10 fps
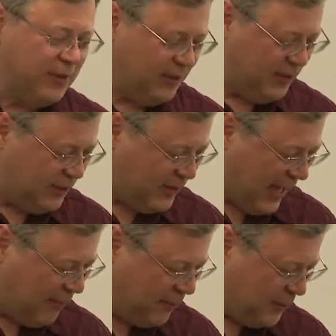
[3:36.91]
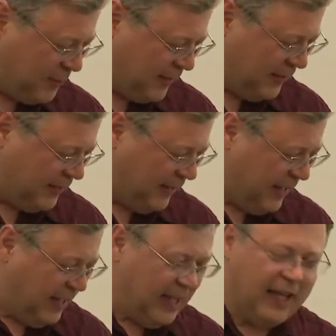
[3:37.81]
in the decipherment,
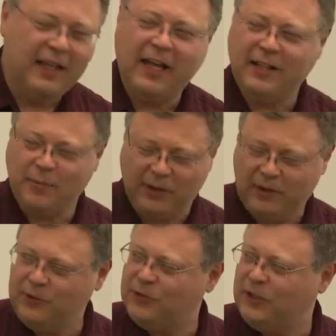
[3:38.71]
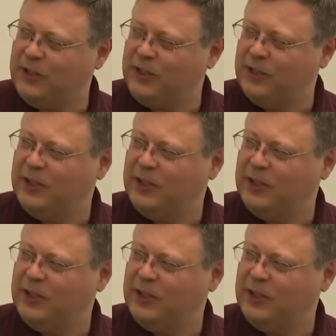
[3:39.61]
and etymology